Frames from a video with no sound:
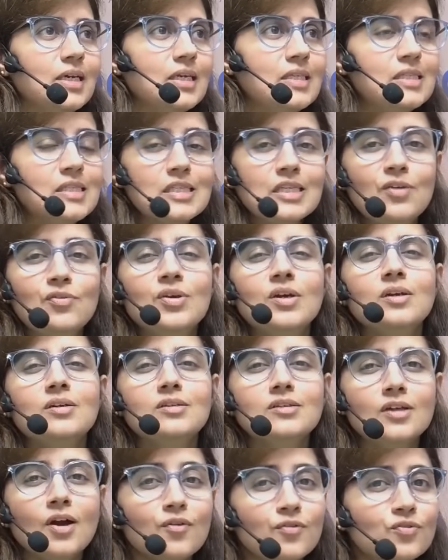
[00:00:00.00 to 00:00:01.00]
It's giving a
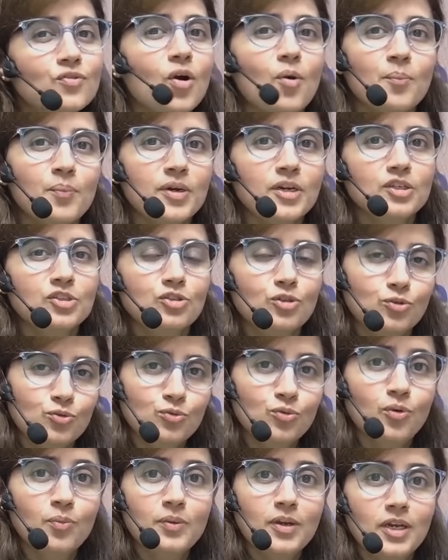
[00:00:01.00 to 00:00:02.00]
tough competition
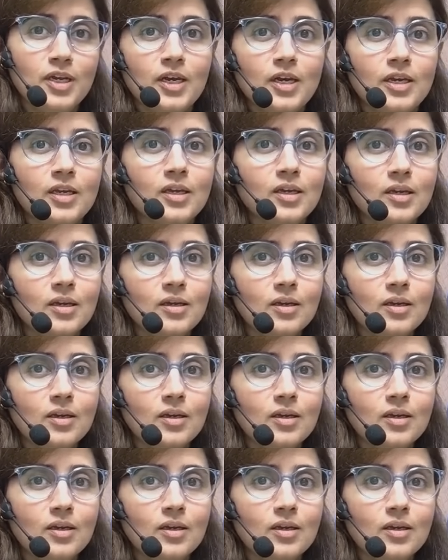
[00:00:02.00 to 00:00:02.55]
to OpenAI.